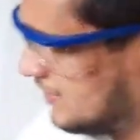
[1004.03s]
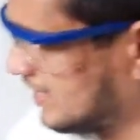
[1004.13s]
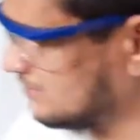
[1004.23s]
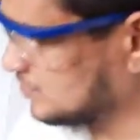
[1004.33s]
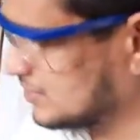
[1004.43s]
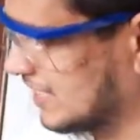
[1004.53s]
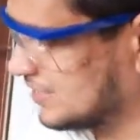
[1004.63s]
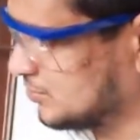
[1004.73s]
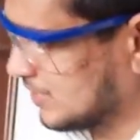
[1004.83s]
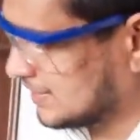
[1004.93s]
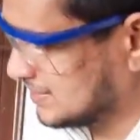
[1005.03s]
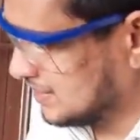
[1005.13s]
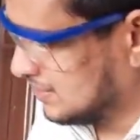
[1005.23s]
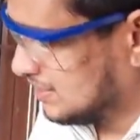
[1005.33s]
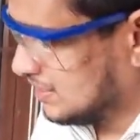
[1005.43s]
eye wash. As you can
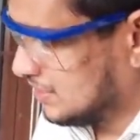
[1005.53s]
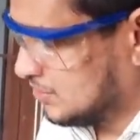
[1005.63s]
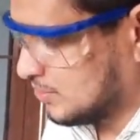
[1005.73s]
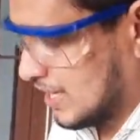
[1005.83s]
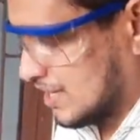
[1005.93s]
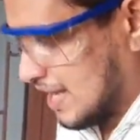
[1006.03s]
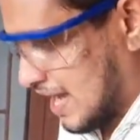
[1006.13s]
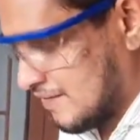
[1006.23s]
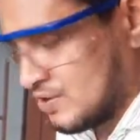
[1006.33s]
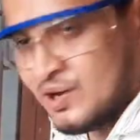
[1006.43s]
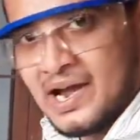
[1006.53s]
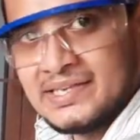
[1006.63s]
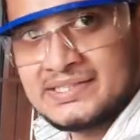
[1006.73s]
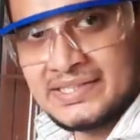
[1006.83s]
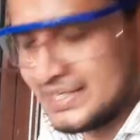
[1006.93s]
see, you can have your
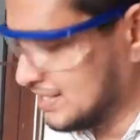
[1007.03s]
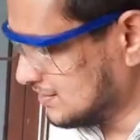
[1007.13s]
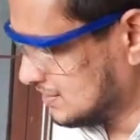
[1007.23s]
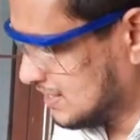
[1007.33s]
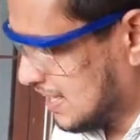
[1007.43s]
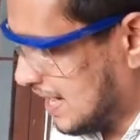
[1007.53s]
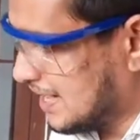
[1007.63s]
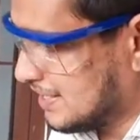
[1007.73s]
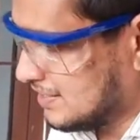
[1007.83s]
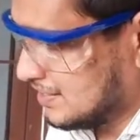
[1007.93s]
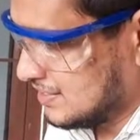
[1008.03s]
eyes in here and